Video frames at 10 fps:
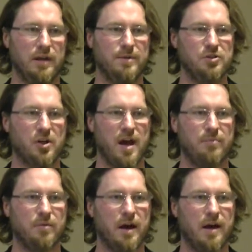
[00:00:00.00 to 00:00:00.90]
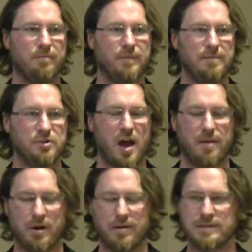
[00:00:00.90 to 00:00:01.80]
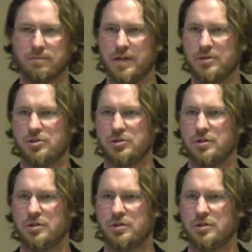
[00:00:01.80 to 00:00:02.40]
image libraries, which,